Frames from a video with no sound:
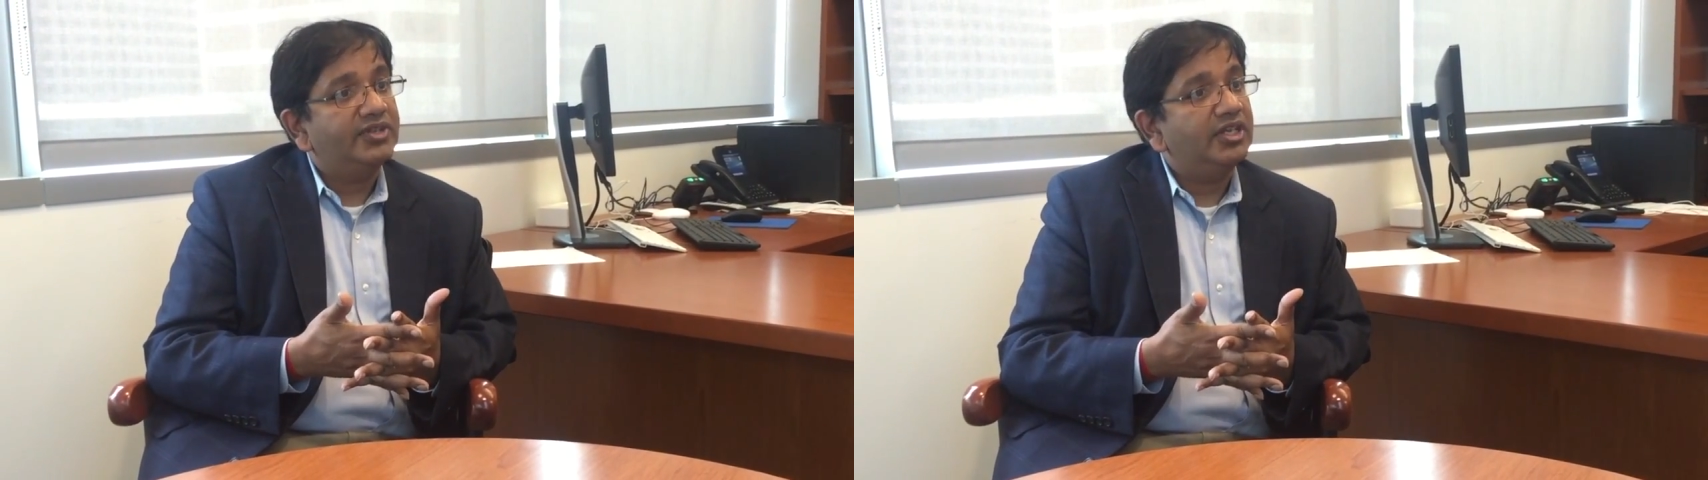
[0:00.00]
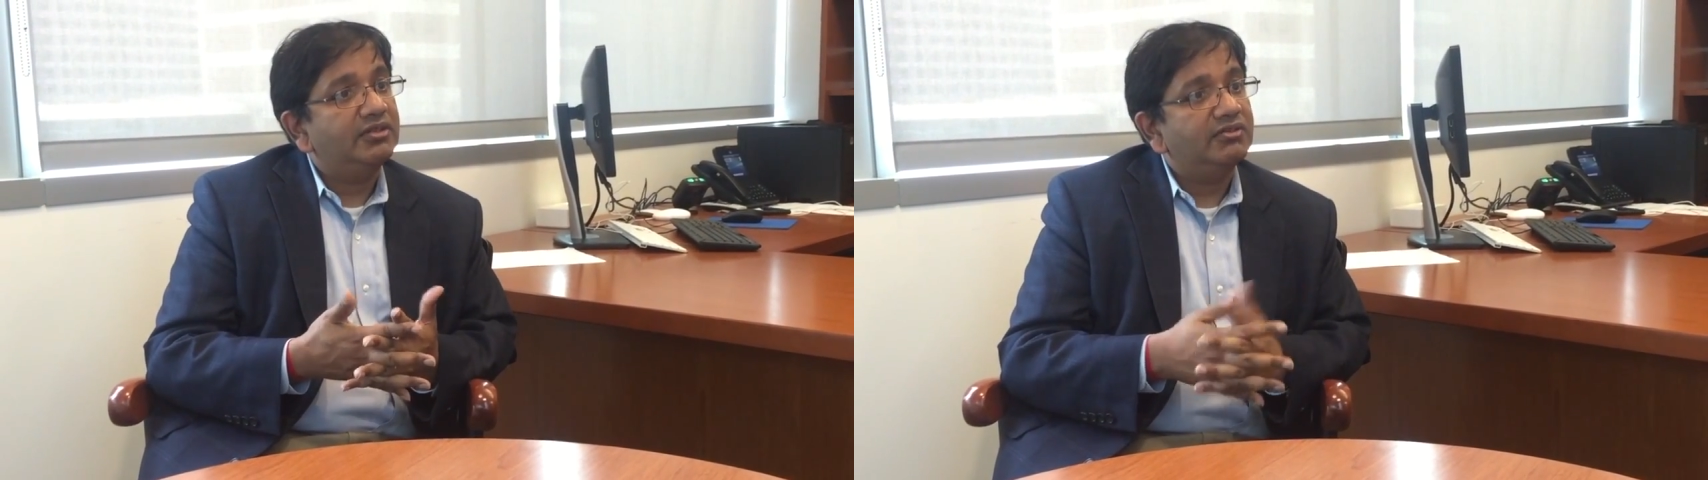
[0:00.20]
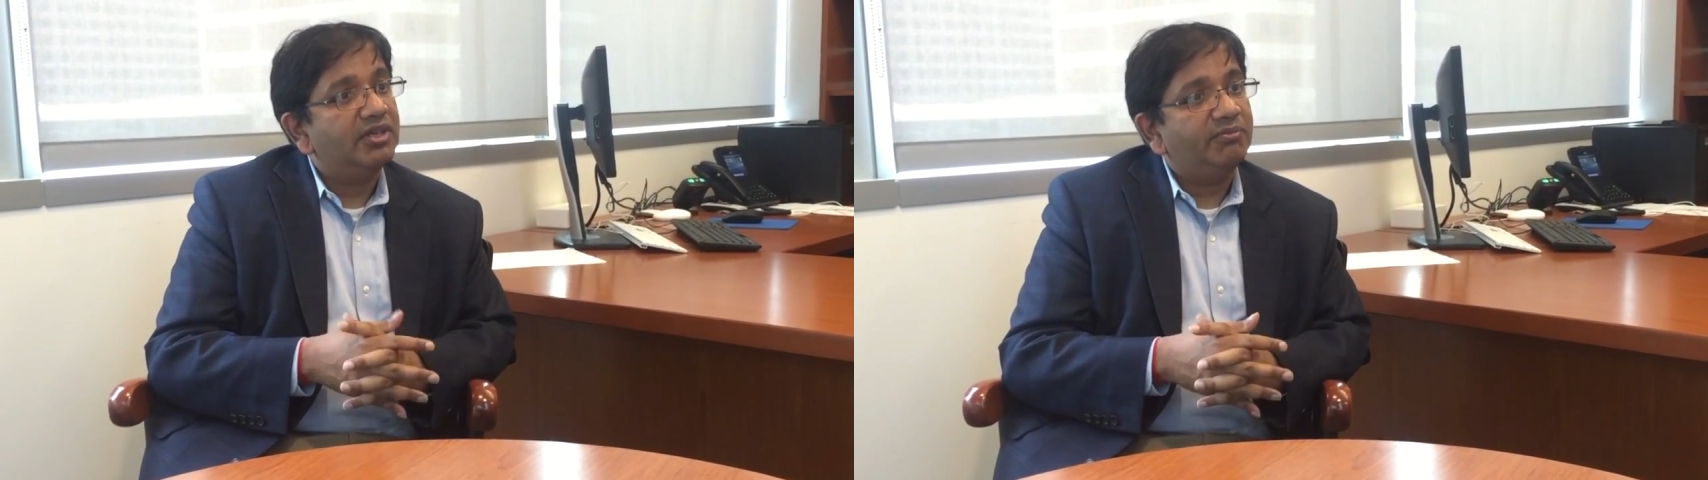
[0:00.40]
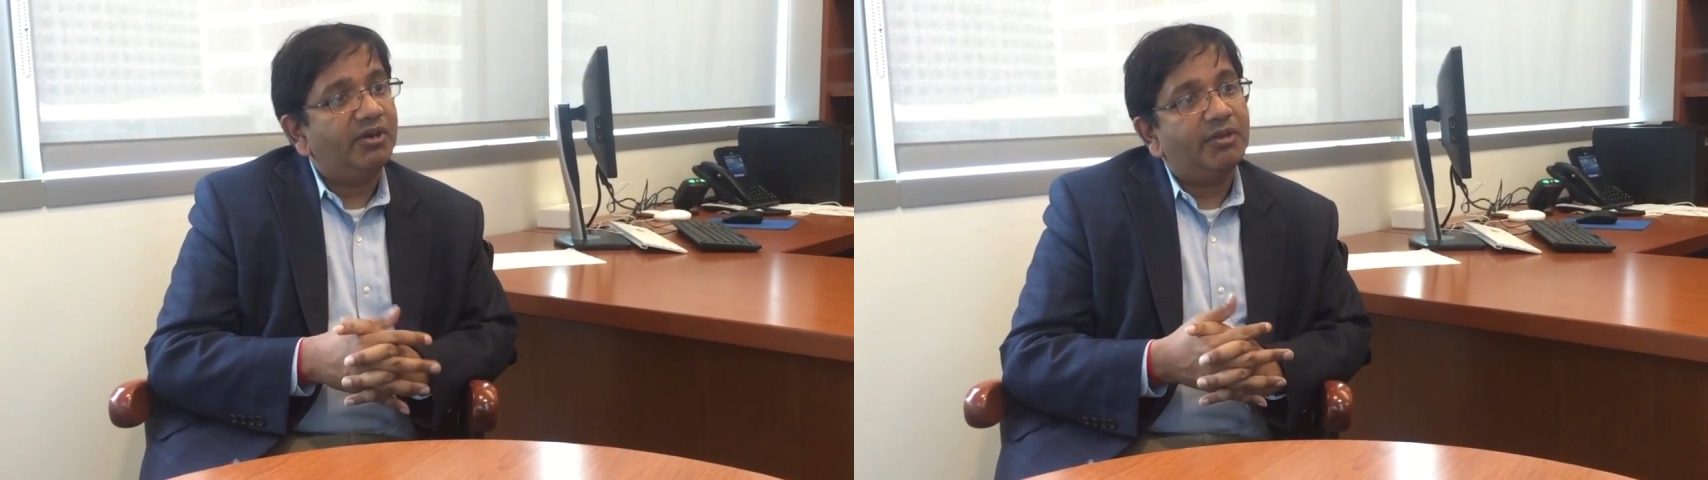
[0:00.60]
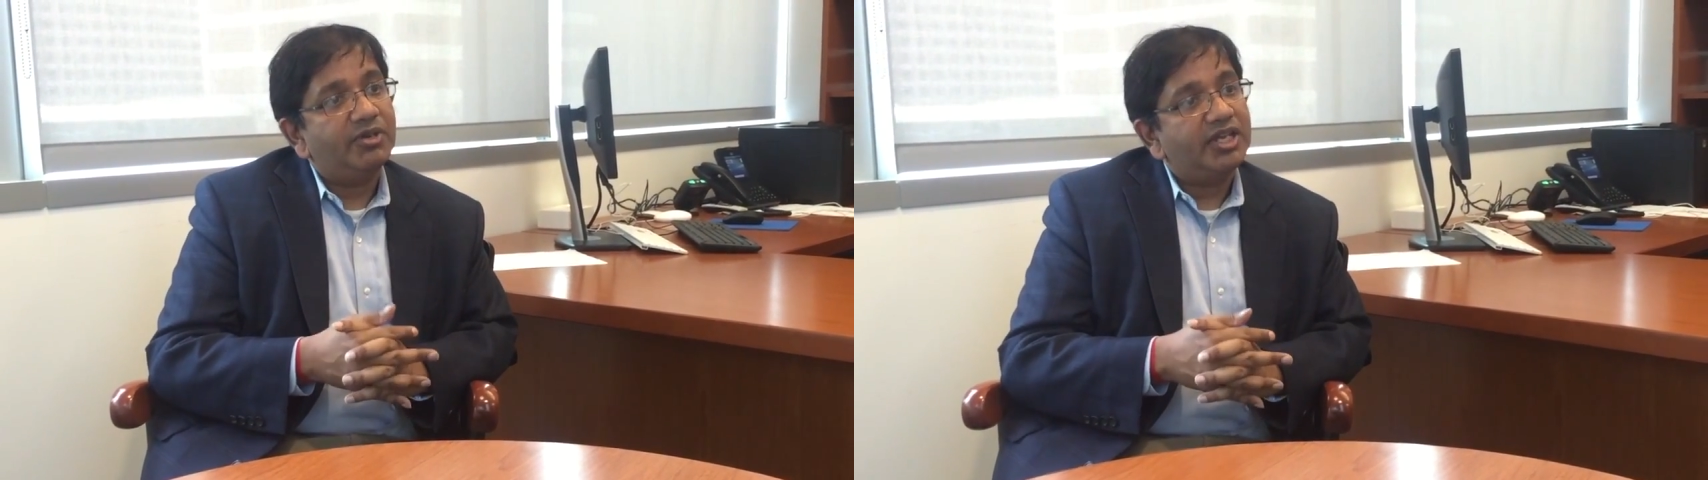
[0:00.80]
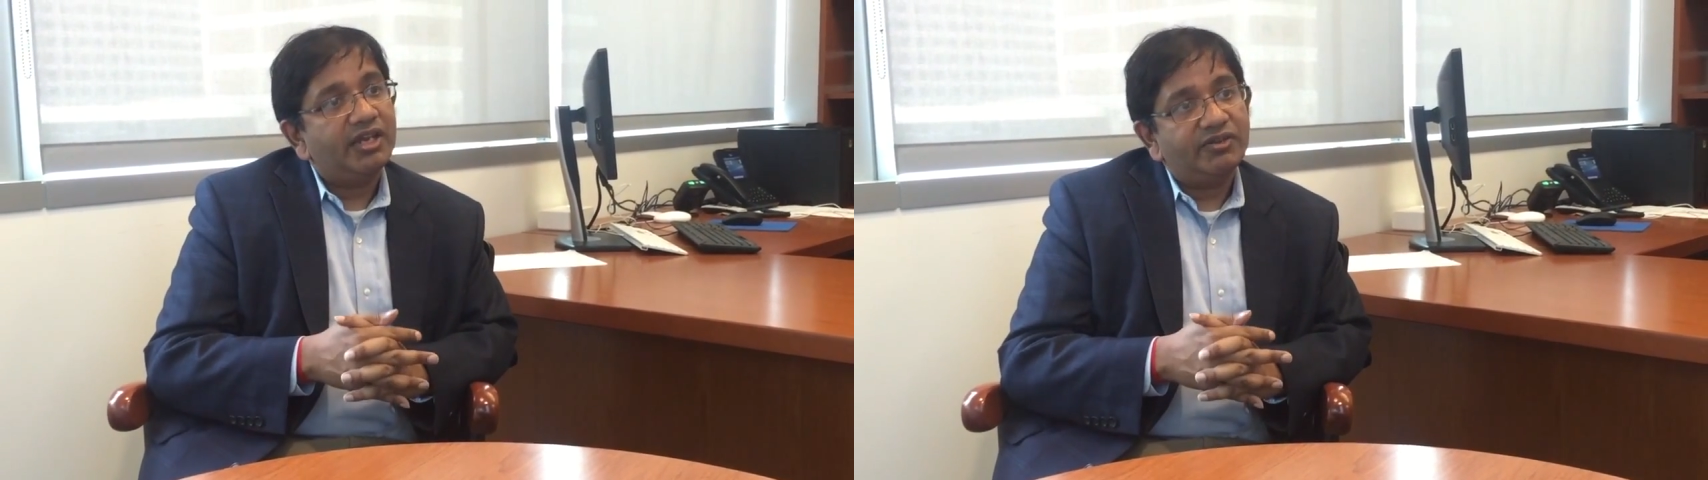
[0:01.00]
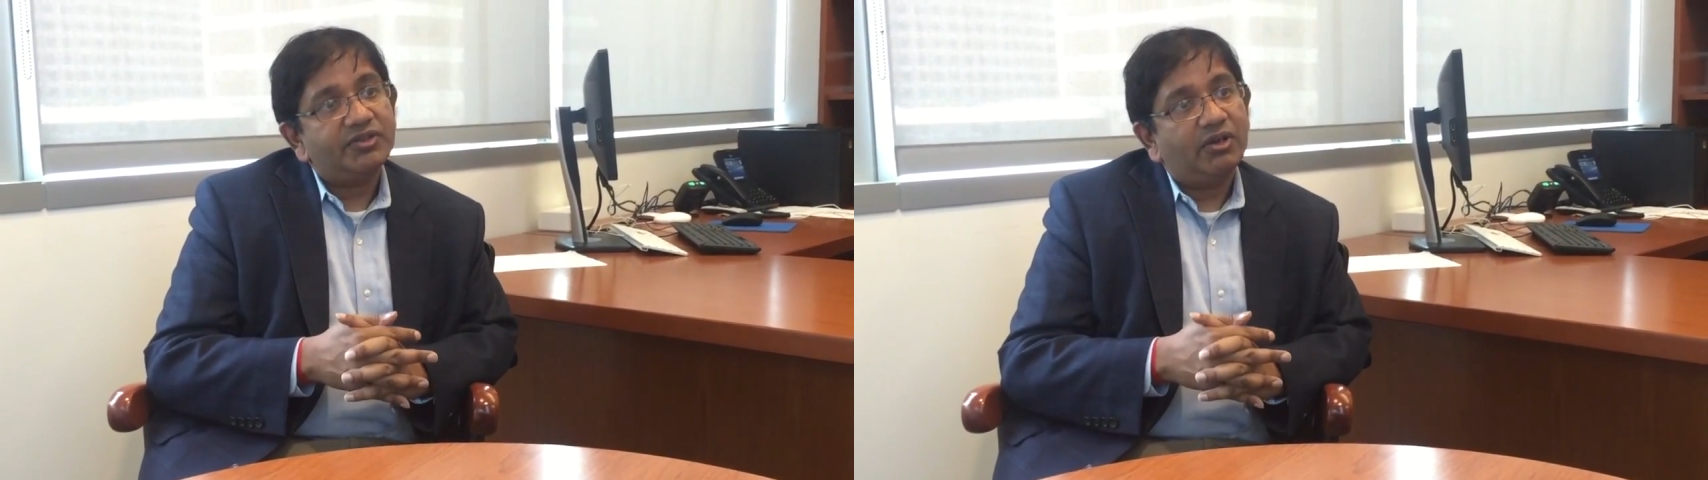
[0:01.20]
into their primary care's